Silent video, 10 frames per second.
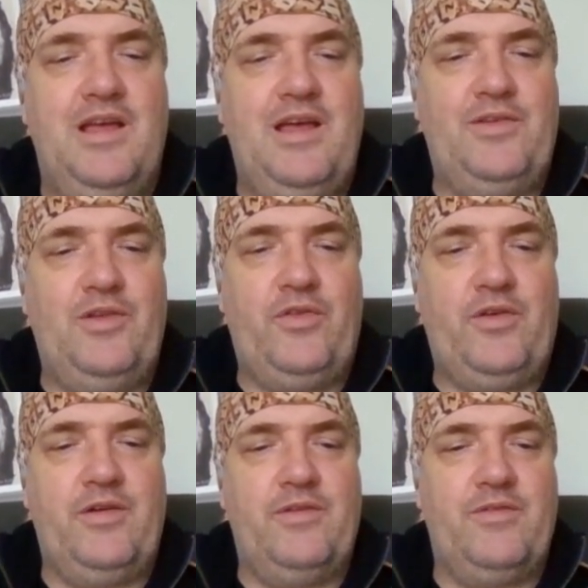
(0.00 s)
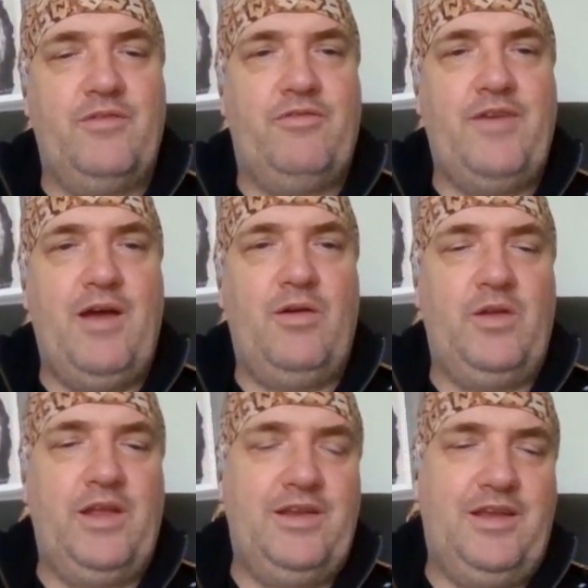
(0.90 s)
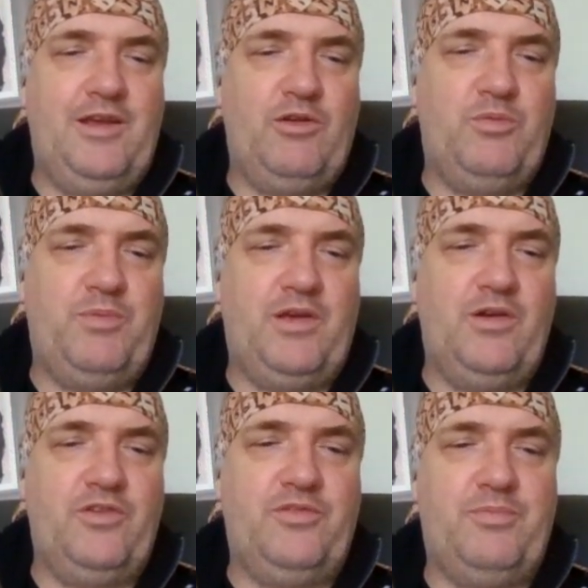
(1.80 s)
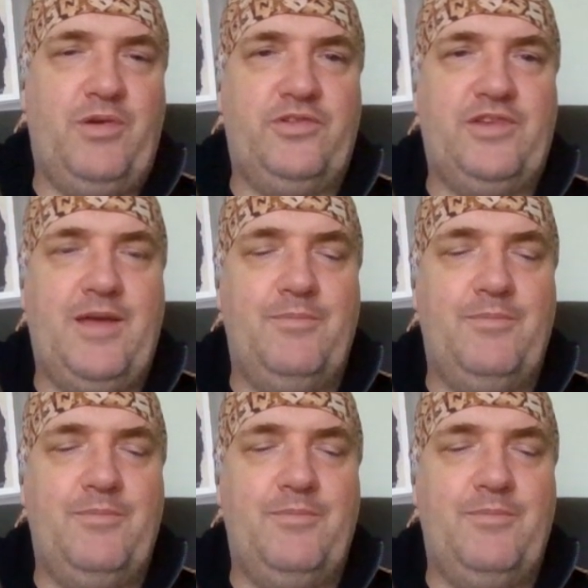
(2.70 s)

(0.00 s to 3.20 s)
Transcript: Another vowel in here would be good, but